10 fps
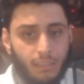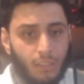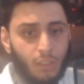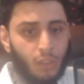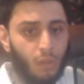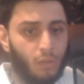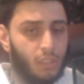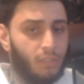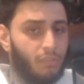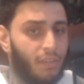the salt
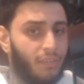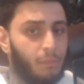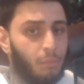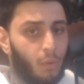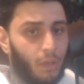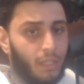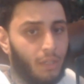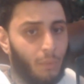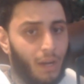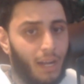is very important
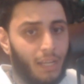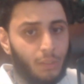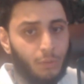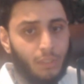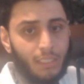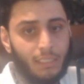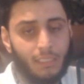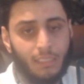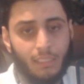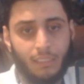and why you need
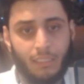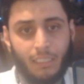to